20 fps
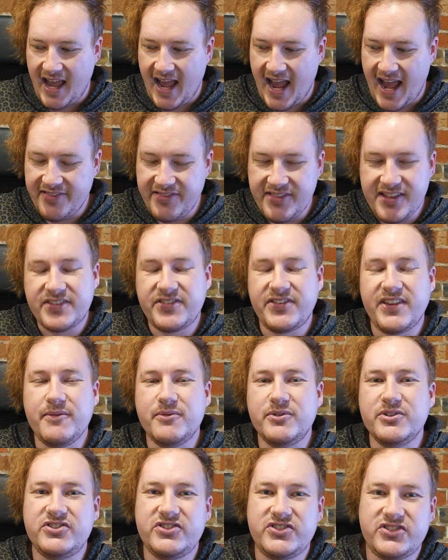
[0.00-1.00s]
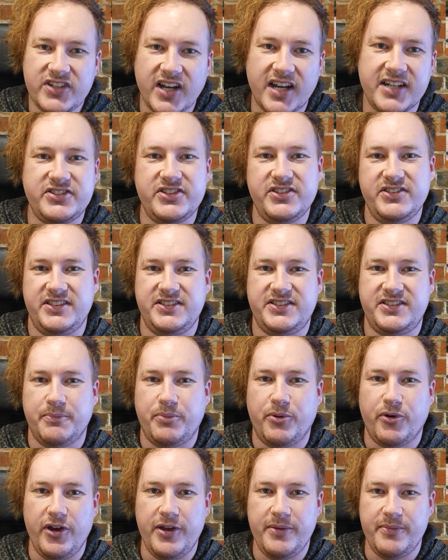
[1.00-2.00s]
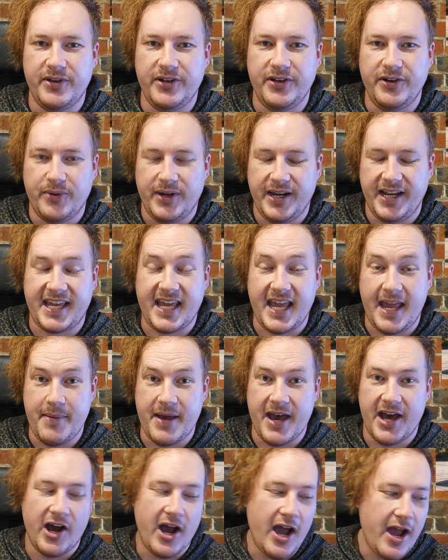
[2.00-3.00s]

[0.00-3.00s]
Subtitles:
And this thing was such a disappointment when it came out.